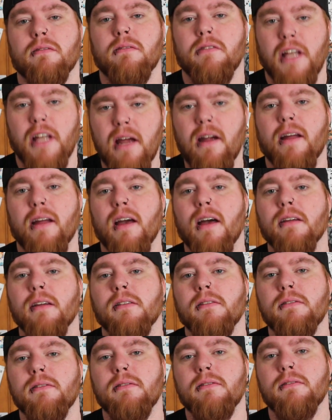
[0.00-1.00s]
Yeah, I can.
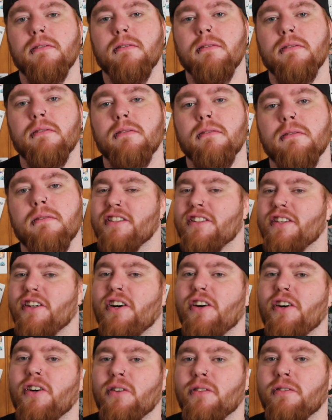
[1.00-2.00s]

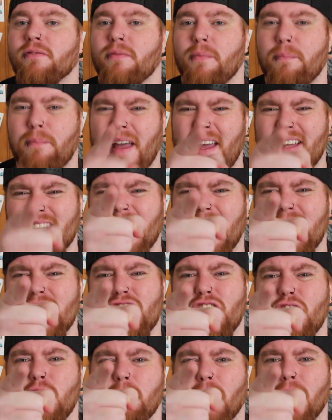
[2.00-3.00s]
So pay
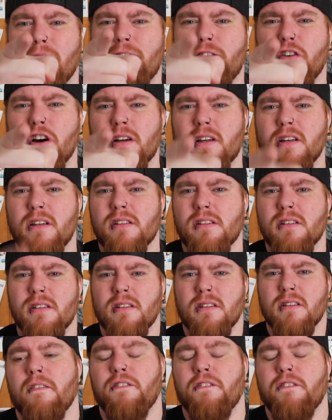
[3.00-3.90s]
attention, you motherfuckers.